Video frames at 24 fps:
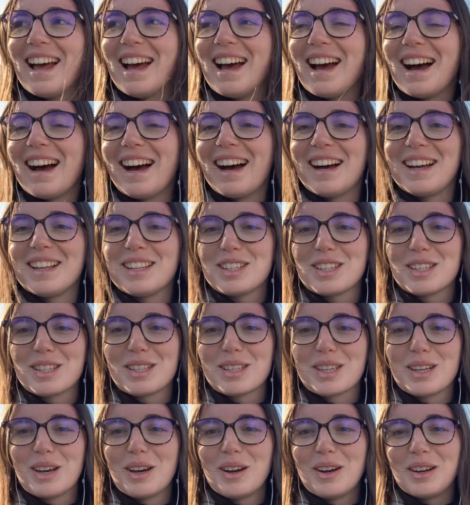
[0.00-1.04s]
just
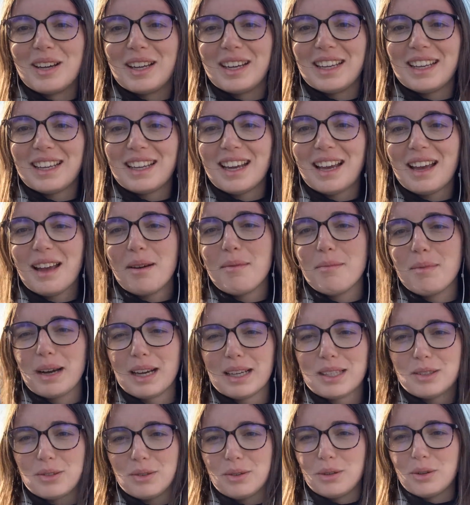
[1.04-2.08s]
going
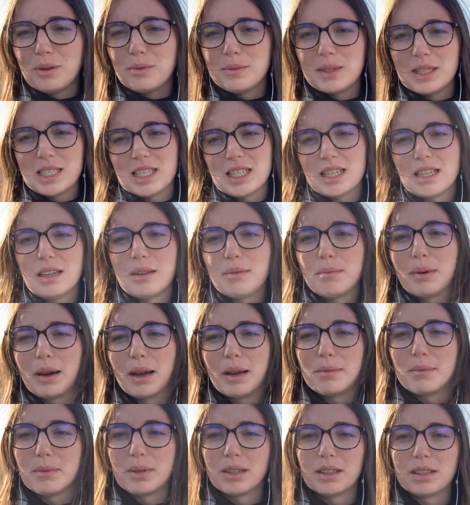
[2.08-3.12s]
back to Onomichi by
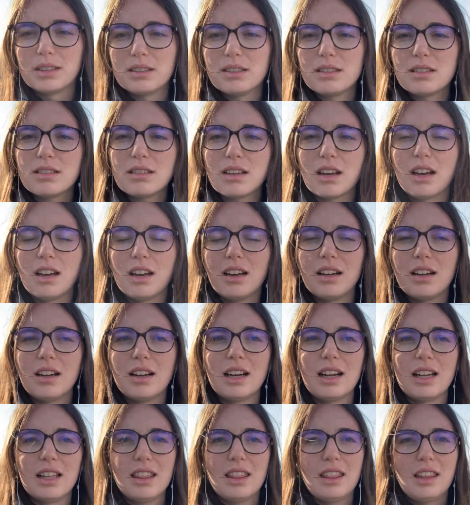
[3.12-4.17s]
boat,
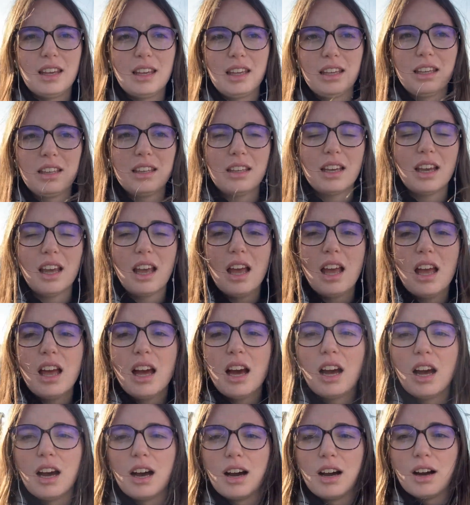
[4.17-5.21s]
I think.
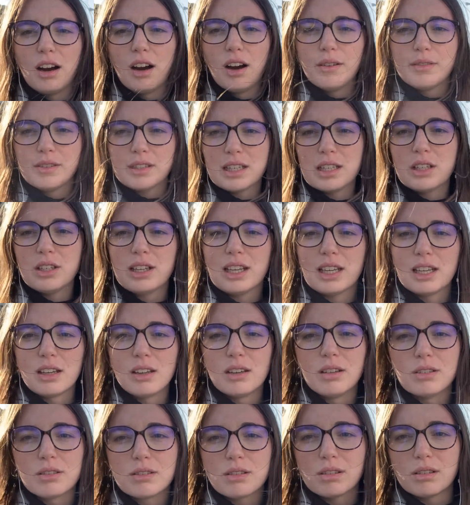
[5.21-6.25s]
Obviously, you can
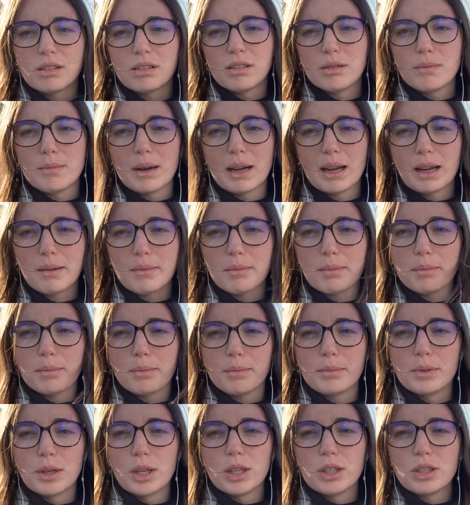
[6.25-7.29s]
also go back
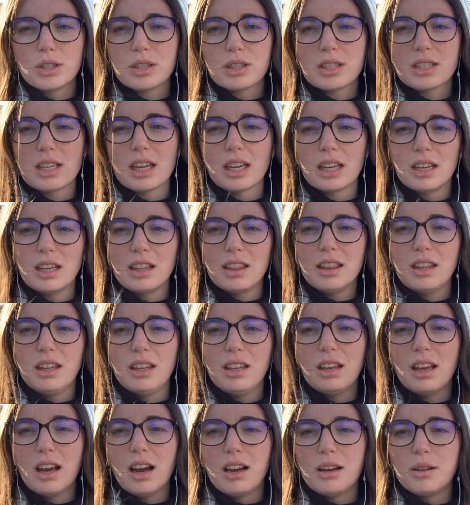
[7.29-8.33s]
just taking
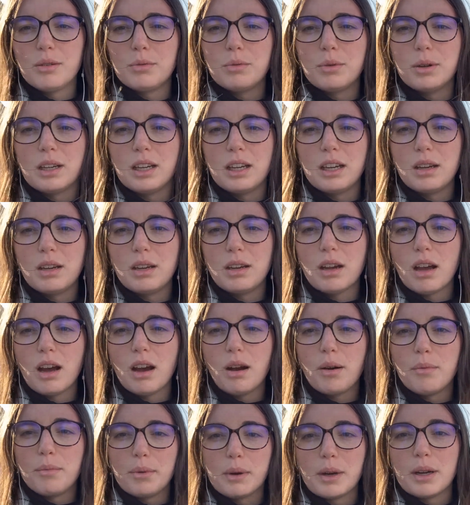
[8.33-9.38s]
the highway
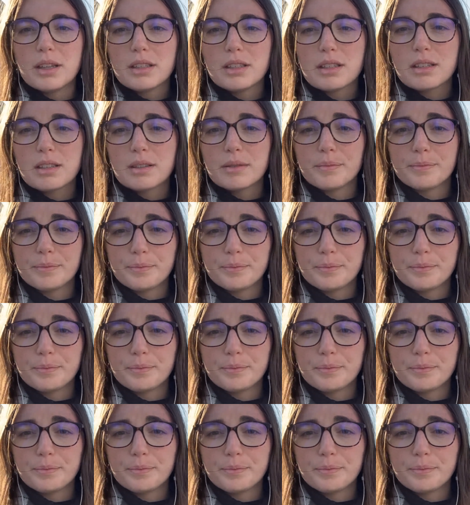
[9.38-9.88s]
bus,